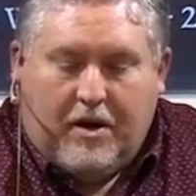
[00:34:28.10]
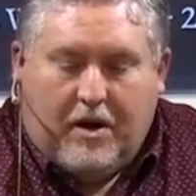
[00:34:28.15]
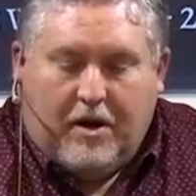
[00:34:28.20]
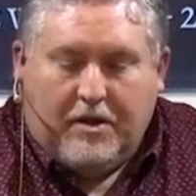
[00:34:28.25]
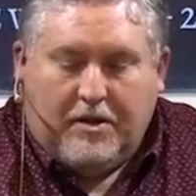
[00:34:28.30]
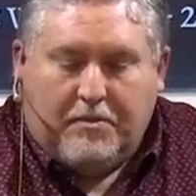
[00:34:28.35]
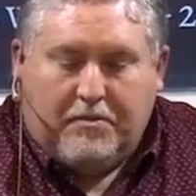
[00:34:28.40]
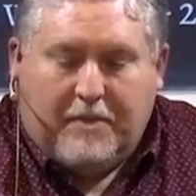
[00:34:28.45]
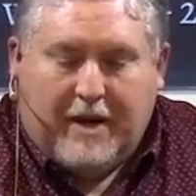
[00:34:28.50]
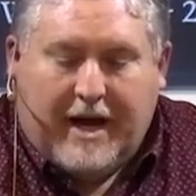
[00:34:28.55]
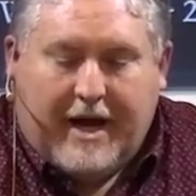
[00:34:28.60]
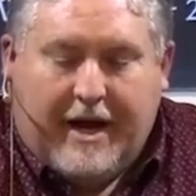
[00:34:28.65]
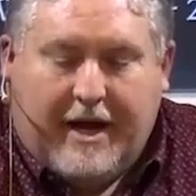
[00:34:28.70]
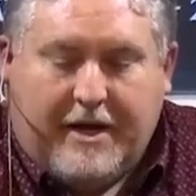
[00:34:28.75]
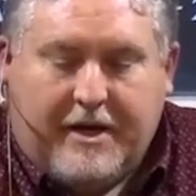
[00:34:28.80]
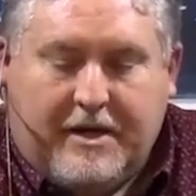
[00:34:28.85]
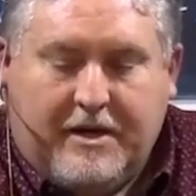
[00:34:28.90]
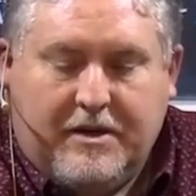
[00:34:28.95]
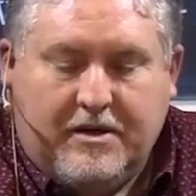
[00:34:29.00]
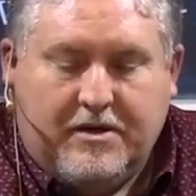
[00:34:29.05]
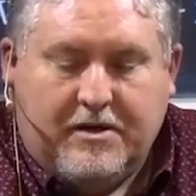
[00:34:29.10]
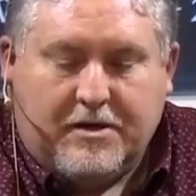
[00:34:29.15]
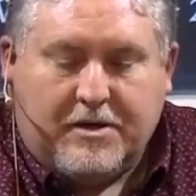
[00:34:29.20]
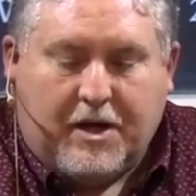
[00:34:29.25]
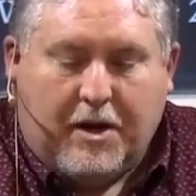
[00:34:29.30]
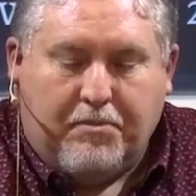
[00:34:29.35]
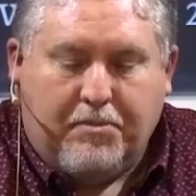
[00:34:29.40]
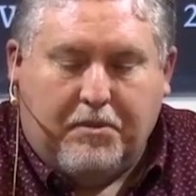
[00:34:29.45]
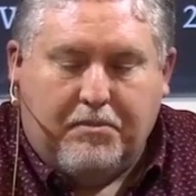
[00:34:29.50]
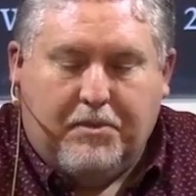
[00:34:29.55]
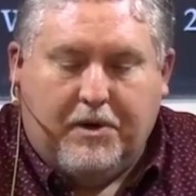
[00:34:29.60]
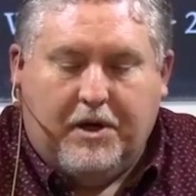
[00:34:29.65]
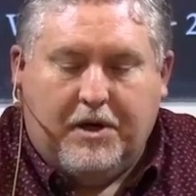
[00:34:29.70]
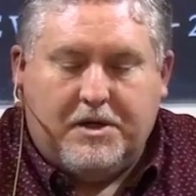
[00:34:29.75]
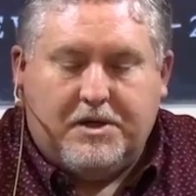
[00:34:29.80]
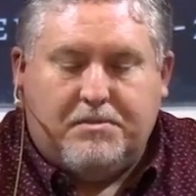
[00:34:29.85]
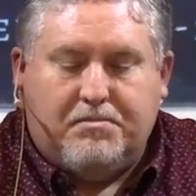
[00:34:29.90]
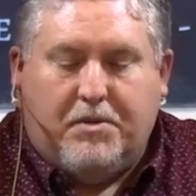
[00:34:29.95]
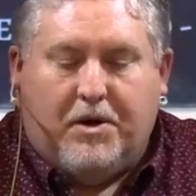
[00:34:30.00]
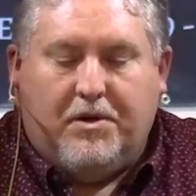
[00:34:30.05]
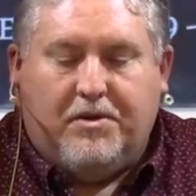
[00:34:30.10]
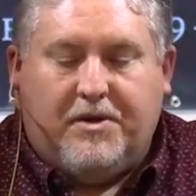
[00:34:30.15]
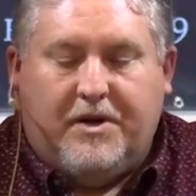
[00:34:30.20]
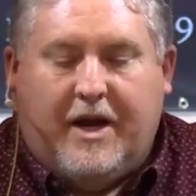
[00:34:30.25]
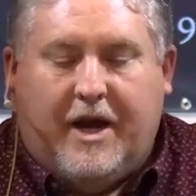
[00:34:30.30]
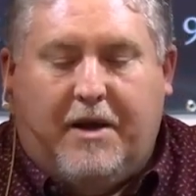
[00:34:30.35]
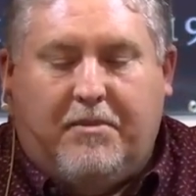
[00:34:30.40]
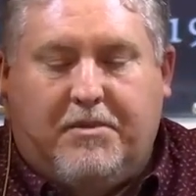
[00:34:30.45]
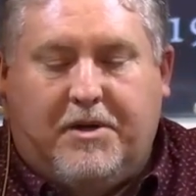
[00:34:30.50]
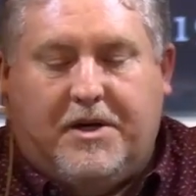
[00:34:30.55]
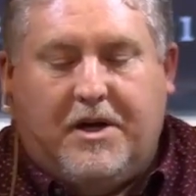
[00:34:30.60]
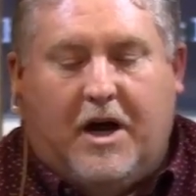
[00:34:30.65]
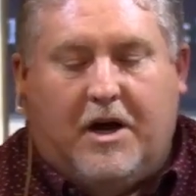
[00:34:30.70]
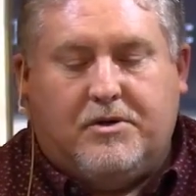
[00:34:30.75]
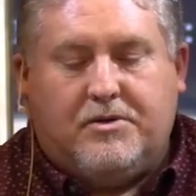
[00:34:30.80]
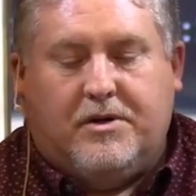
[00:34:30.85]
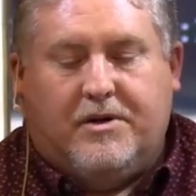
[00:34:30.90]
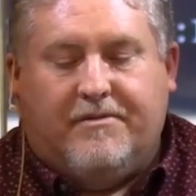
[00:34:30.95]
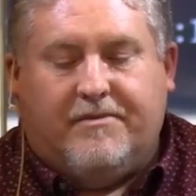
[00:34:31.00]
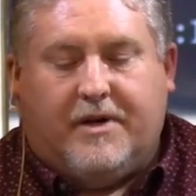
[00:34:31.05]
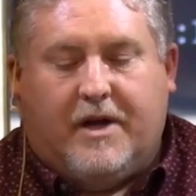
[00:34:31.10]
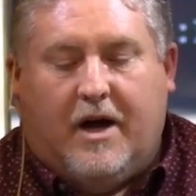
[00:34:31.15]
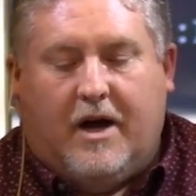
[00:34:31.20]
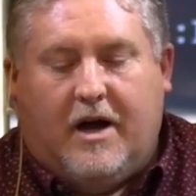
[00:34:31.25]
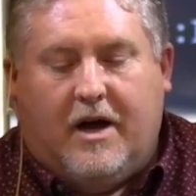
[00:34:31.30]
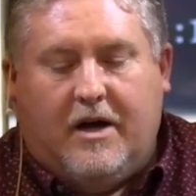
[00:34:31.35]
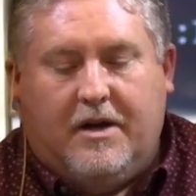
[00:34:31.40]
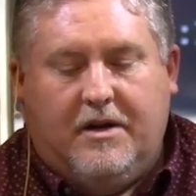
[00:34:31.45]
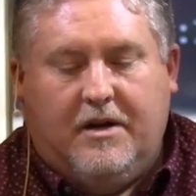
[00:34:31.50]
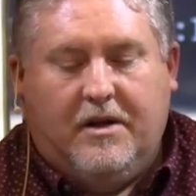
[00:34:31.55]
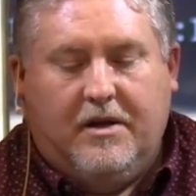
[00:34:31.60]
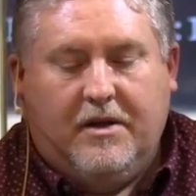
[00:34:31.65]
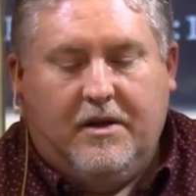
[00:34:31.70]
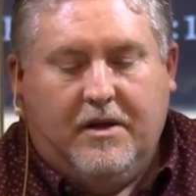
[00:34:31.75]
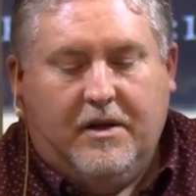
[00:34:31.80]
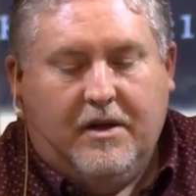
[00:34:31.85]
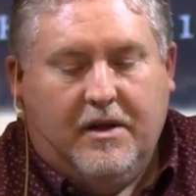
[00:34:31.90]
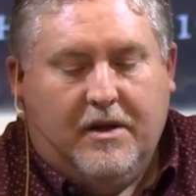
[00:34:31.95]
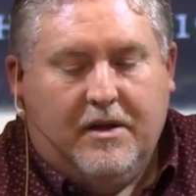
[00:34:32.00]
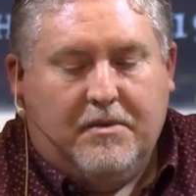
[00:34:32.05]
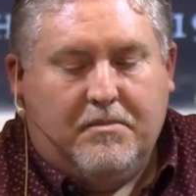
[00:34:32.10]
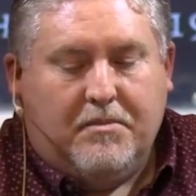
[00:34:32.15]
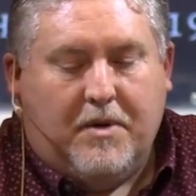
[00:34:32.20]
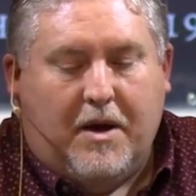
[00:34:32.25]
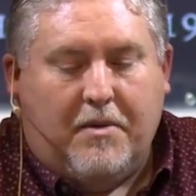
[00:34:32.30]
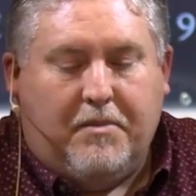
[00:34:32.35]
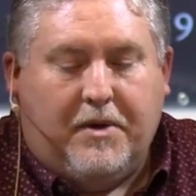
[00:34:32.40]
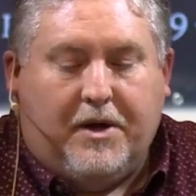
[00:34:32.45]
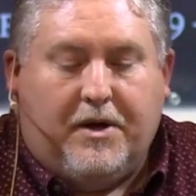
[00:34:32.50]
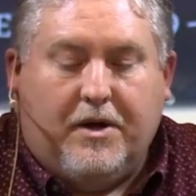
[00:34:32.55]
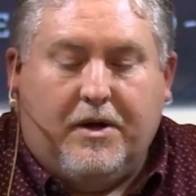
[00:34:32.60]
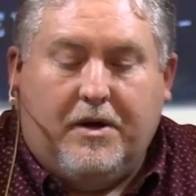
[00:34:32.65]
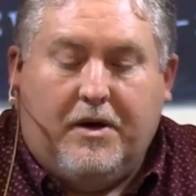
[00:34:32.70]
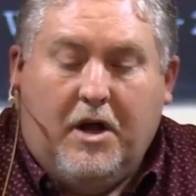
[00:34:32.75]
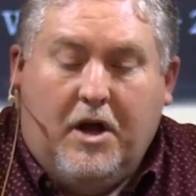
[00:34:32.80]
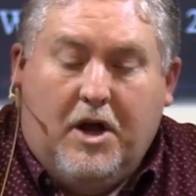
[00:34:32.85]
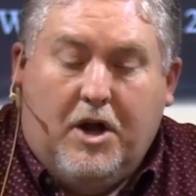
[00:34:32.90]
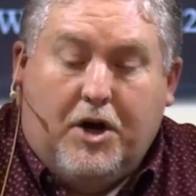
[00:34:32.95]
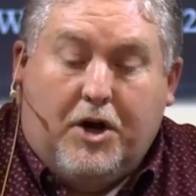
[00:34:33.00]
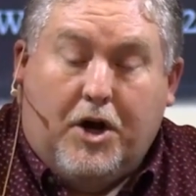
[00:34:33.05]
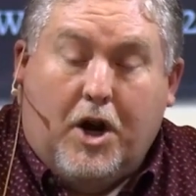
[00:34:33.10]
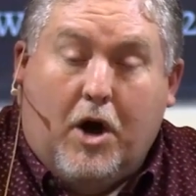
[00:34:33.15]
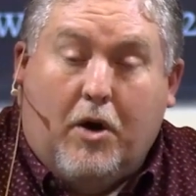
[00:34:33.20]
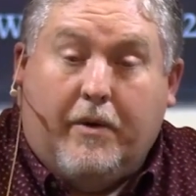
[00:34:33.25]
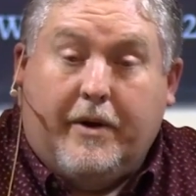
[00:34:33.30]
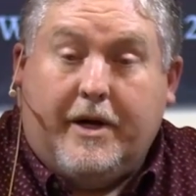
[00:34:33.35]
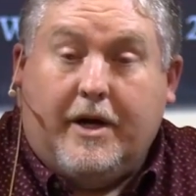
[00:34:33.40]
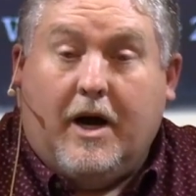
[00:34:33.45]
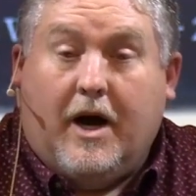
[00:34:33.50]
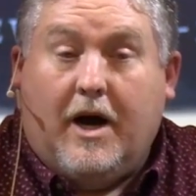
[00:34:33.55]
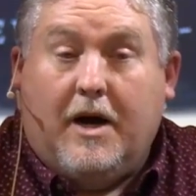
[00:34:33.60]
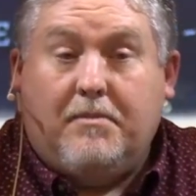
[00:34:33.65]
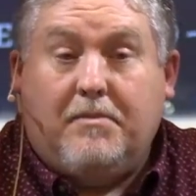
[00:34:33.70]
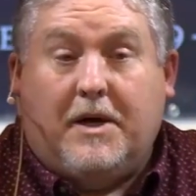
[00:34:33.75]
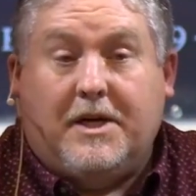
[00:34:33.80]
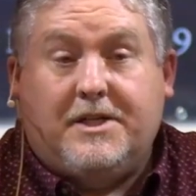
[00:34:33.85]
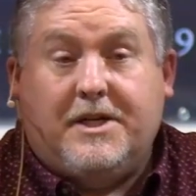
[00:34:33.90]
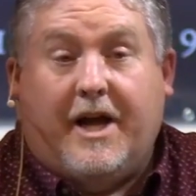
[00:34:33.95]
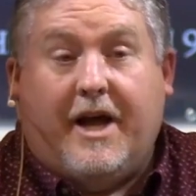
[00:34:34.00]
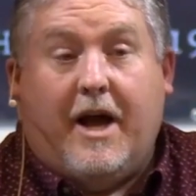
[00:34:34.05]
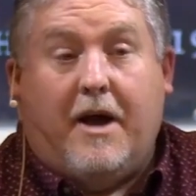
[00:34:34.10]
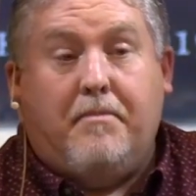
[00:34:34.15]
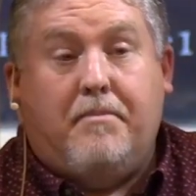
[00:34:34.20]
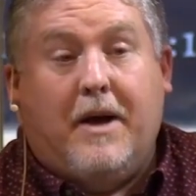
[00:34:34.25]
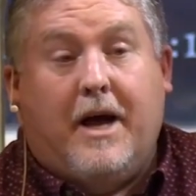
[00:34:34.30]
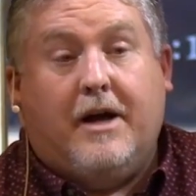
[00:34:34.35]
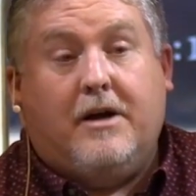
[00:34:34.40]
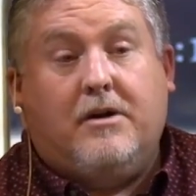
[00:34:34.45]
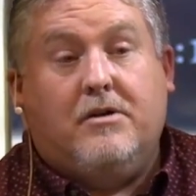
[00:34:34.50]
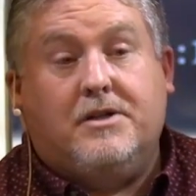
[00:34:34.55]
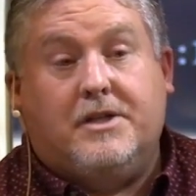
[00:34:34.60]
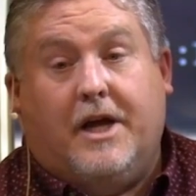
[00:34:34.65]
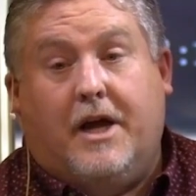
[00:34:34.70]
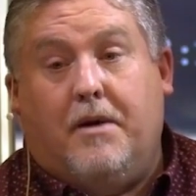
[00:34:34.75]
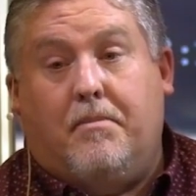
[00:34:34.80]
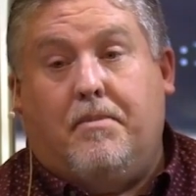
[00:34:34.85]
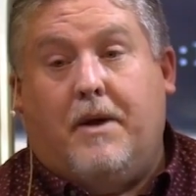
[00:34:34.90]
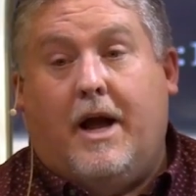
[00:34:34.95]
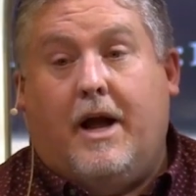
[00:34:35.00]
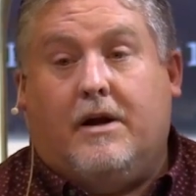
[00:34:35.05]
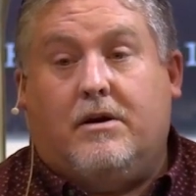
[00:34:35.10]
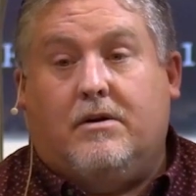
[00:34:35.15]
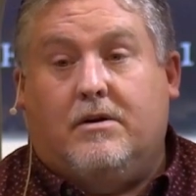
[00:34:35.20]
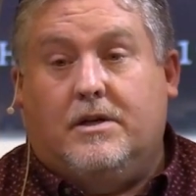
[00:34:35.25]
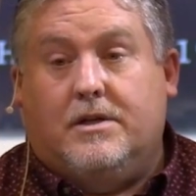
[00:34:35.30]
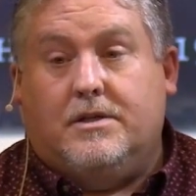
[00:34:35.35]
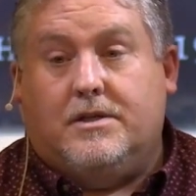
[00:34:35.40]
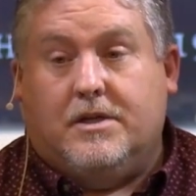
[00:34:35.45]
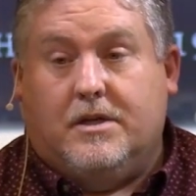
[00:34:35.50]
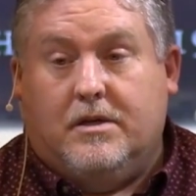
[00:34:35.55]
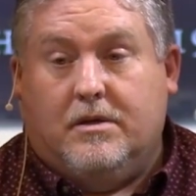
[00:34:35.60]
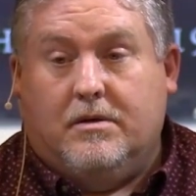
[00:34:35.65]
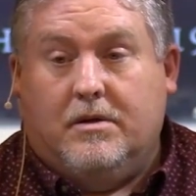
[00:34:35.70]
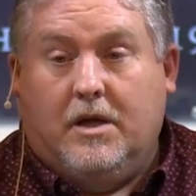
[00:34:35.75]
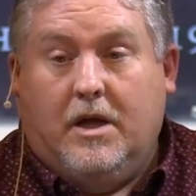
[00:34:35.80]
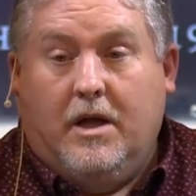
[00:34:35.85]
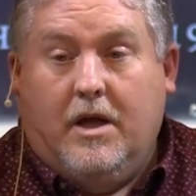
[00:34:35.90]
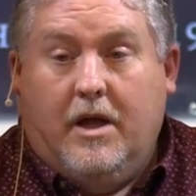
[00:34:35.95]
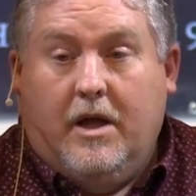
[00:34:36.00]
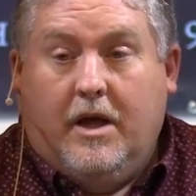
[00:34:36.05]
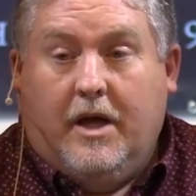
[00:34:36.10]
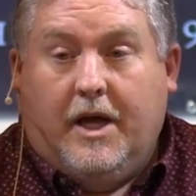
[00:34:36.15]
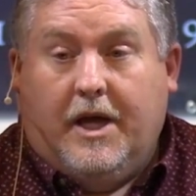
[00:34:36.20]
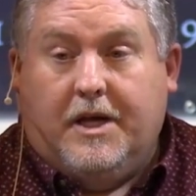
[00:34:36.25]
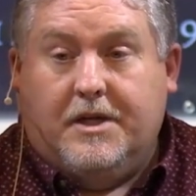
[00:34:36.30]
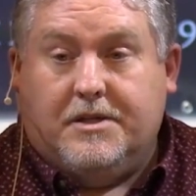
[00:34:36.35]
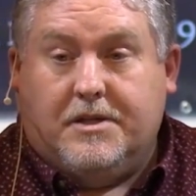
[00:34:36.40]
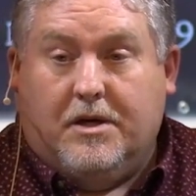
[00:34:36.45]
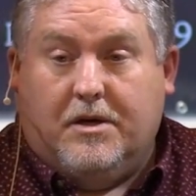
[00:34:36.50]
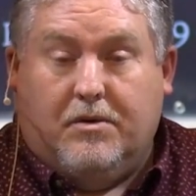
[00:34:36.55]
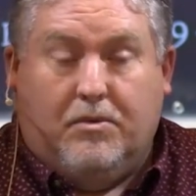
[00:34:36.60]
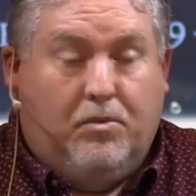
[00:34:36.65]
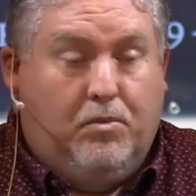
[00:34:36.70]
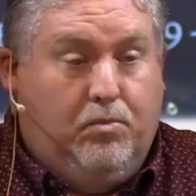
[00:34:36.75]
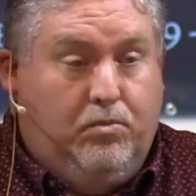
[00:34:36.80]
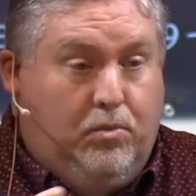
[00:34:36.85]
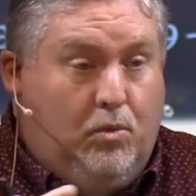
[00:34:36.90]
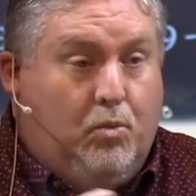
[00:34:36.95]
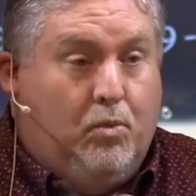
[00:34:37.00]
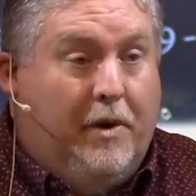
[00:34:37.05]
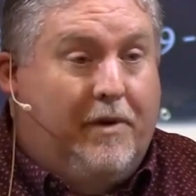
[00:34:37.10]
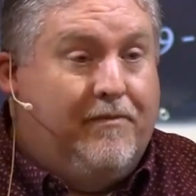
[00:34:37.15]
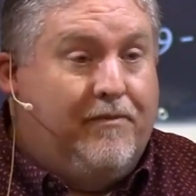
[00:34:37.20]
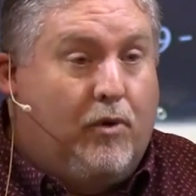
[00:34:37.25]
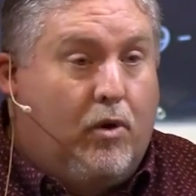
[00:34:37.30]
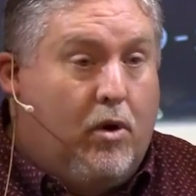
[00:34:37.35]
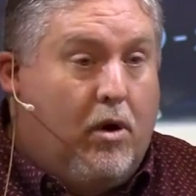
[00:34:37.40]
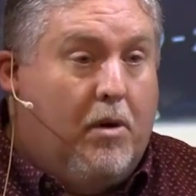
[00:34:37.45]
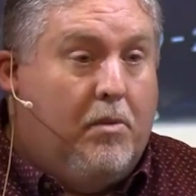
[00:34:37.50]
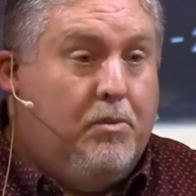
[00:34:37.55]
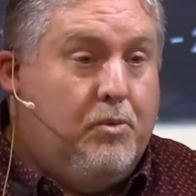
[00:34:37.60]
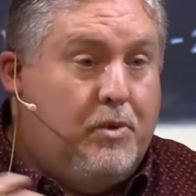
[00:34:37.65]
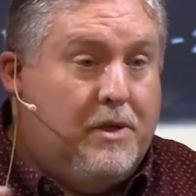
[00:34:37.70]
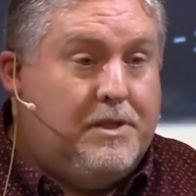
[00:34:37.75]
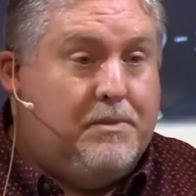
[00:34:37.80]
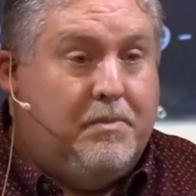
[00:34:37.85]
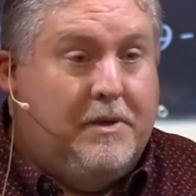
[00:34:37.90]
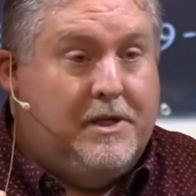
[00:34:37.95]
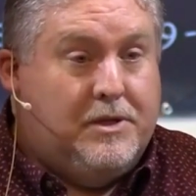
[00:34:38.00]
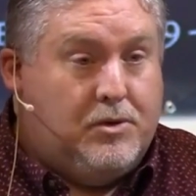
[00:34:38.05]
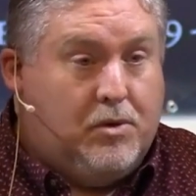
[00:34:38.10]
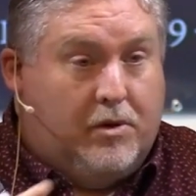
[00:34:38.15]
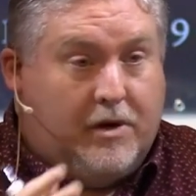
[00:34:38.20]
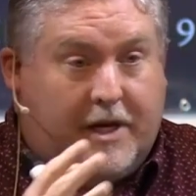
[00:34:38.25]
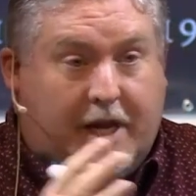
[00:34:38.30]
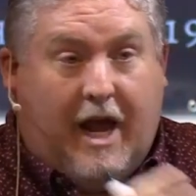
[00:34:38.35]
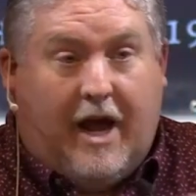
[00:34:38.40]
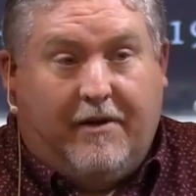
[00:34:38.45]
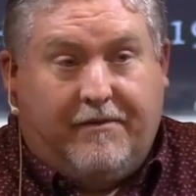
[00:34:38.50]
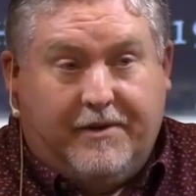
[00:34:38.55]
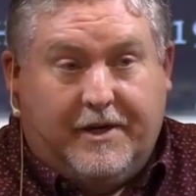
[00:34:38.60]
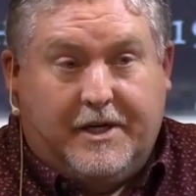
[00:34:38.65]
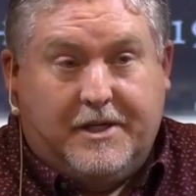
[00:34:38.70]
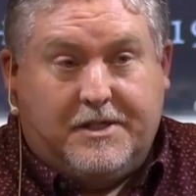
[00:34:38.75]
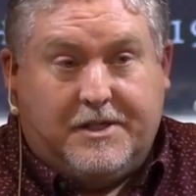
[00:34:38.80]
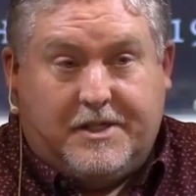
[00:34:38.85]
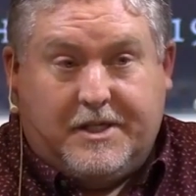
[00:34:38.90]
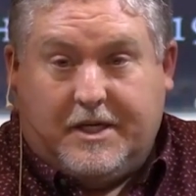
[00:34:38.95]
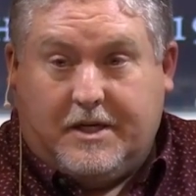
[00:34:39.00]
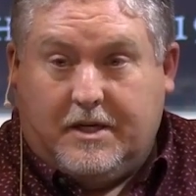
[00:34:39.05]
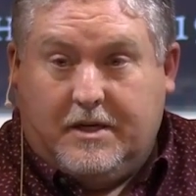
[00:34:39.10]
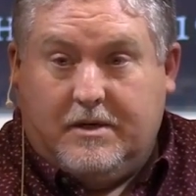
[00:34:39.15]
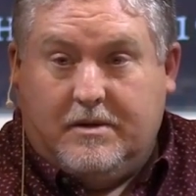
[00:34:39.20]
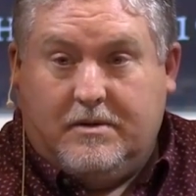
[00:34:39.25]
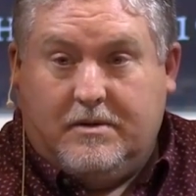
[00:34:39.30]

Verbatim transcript: on the back, a couple of books, both named The Doctrine of God, might be good. Knowing God by J.I. Packer. J.I. Packer is a, he's a reformed, which means sort of Calvinistic